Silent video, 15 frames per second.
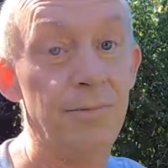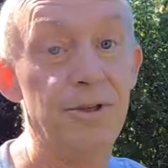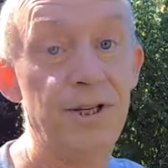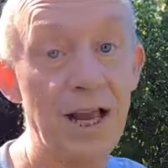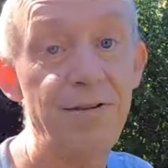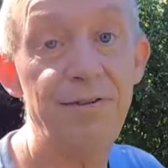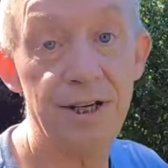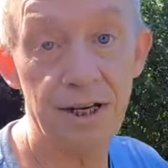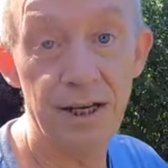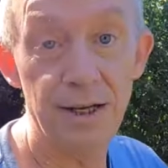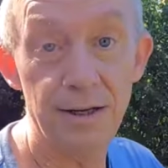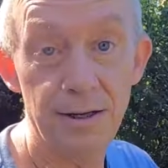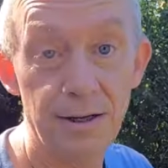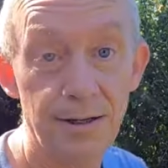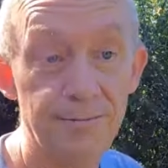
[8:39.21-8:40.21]
safety.
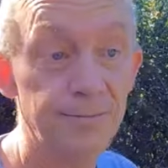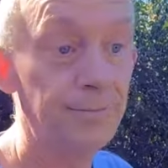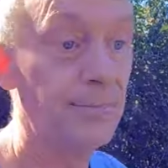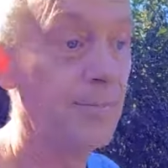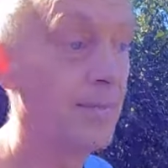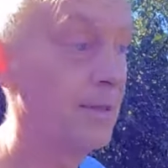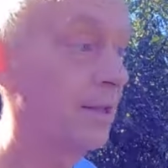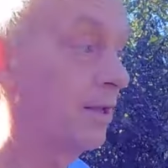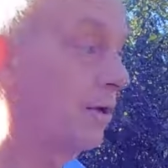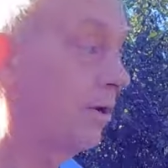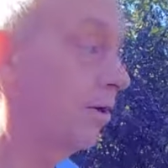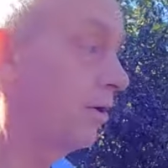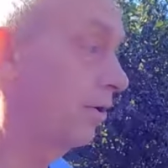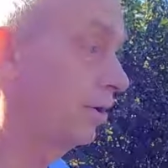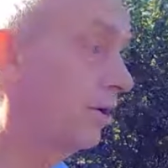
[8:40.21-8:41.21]

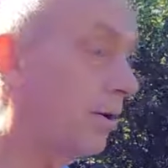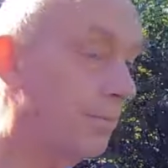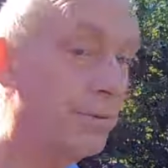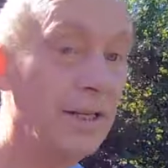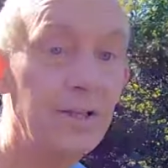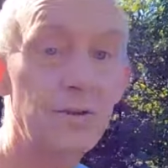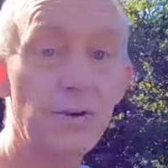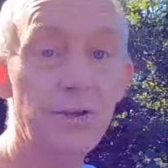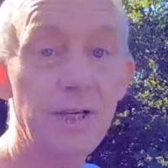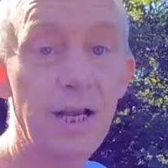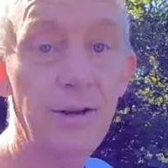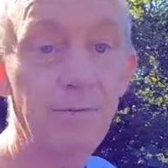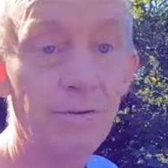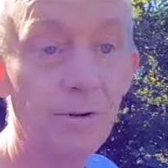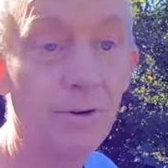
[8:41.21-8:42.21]
Our companies are
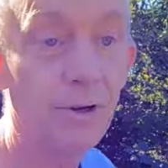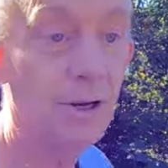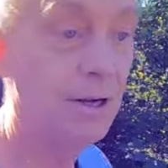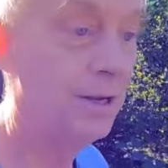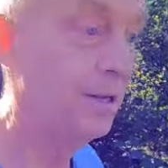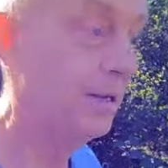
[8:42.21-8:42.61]
safer.